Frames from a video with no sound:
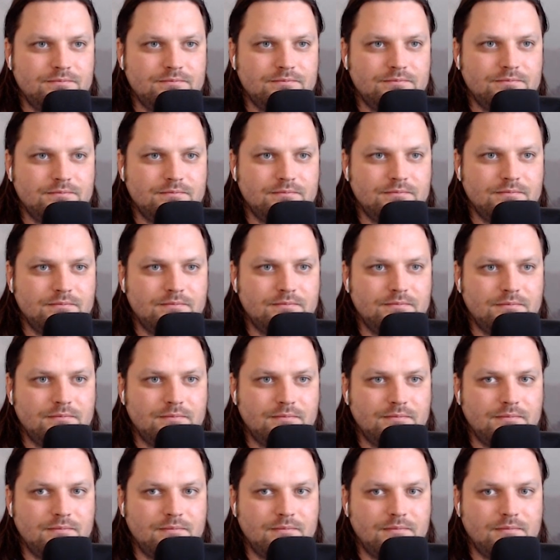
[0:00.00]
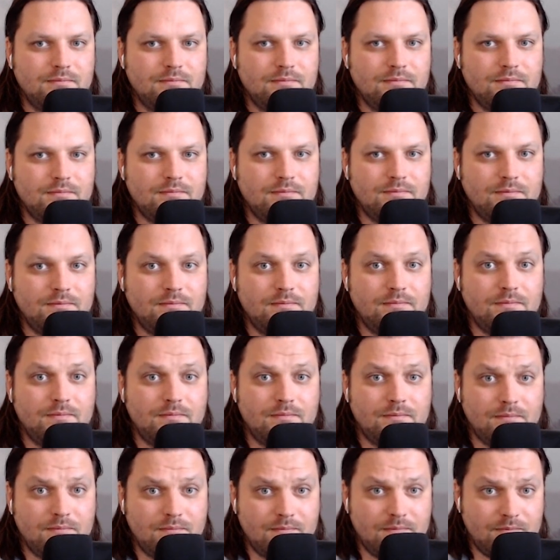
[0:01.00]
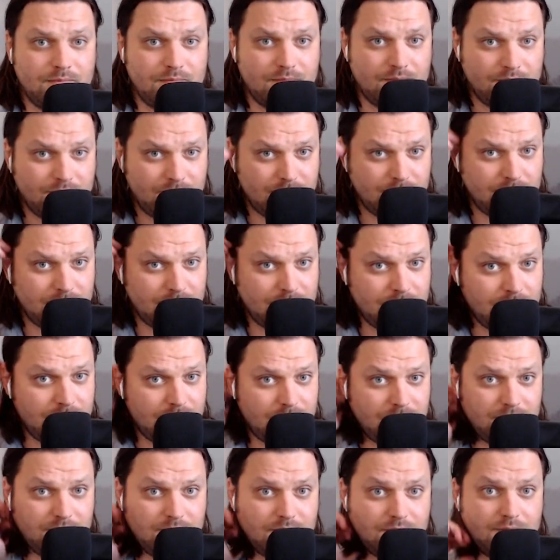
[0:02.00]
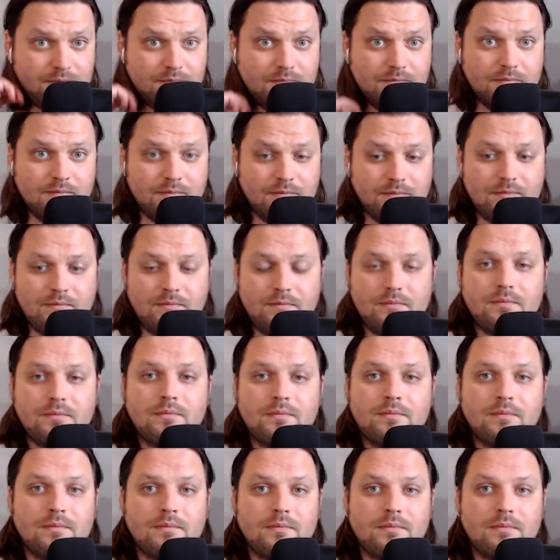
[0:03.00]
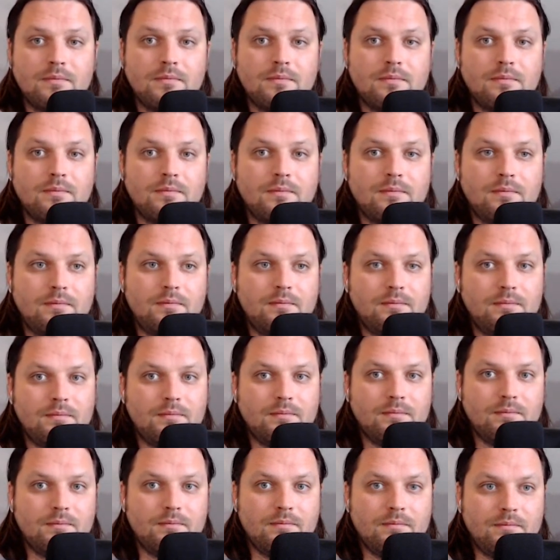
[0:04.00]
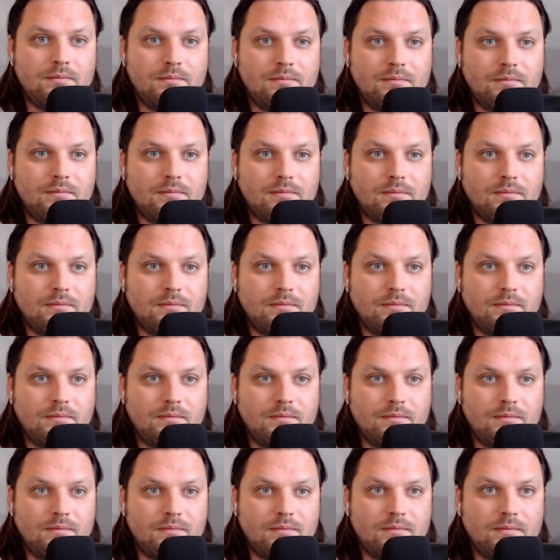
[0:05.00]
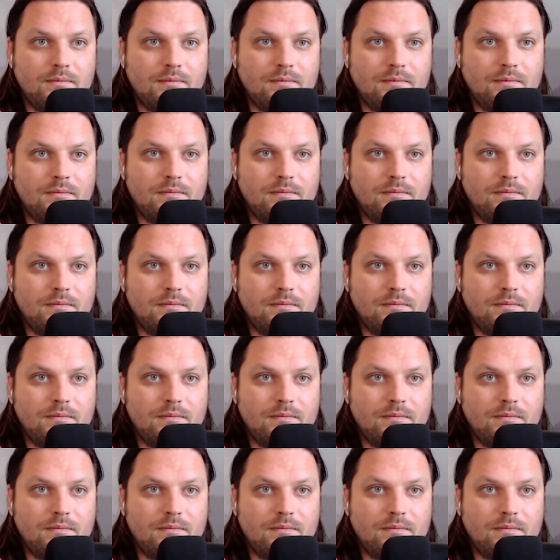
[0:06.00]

This person isn't speaking.